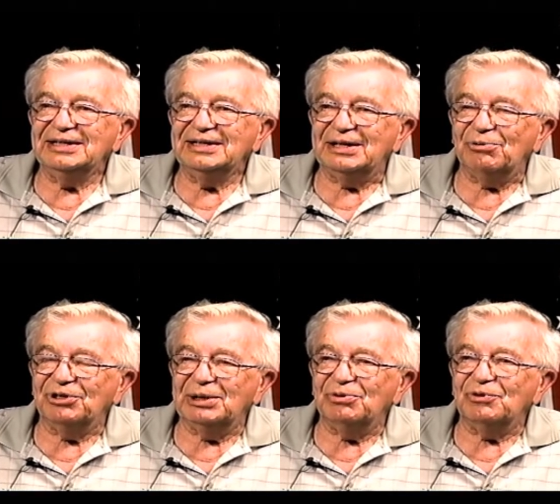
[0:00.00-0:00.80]
That was the
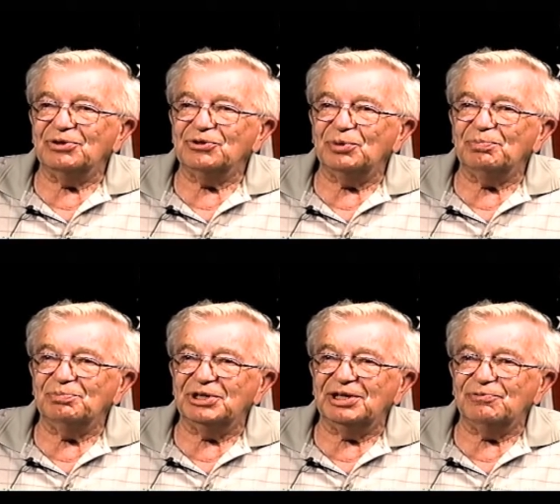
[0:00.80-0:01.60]
name of our ship
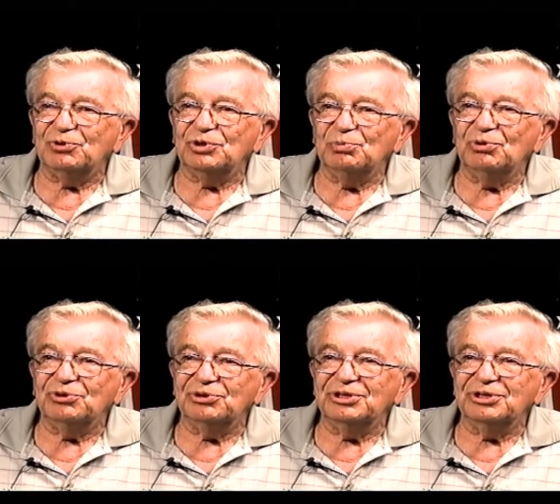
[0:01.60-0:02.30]
that I flew in most of the